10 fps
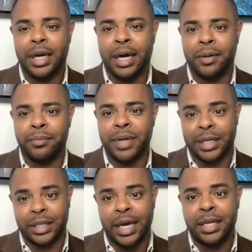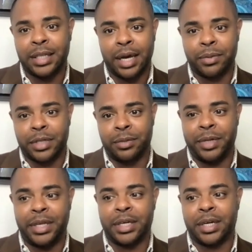And aligning that within the
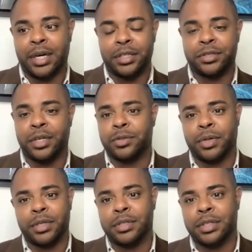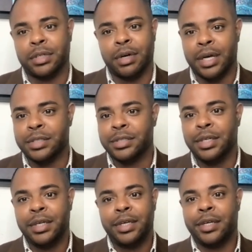media constructs, whether it's across
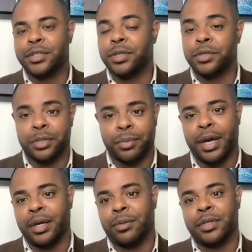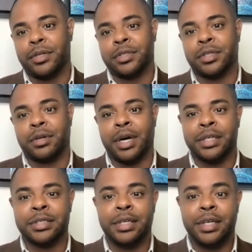social buying, whether it's
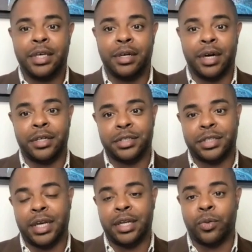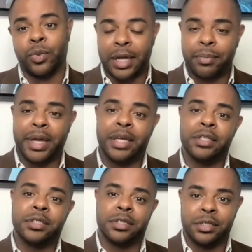across, understanding where that
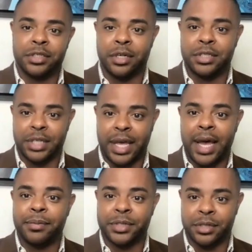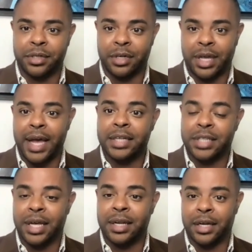paid search starts to capture or catch
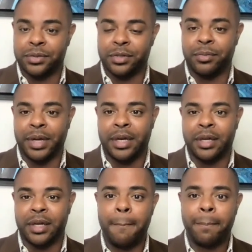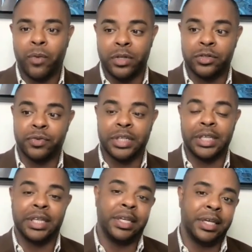that actual demand, whether it's
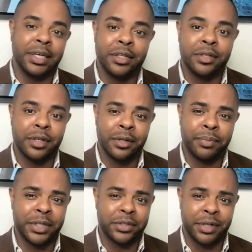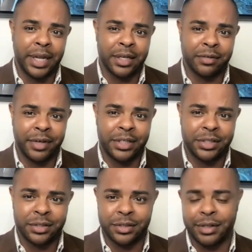really leaning into big screen
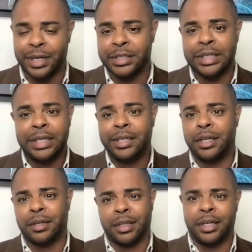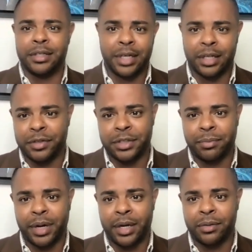activations across, linear
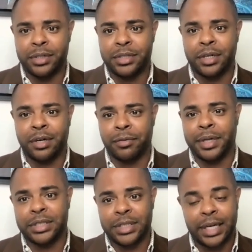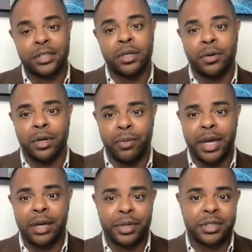television buying, which, everybody's saying it's going away,